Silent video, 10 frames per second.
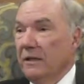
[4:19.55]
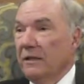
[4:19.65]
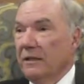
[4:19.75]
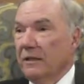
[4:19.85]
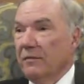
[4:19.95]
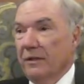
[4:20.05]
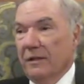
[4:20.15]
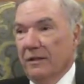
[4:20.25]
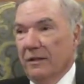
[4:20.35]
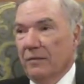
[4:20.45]
I think, if they
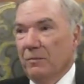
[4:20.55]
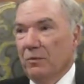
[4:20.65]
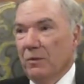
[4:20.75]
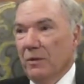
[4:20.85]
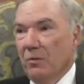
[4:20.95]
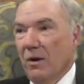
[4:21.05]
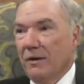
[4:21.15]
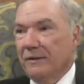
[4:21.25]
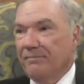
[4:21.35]
get it up to where they want it.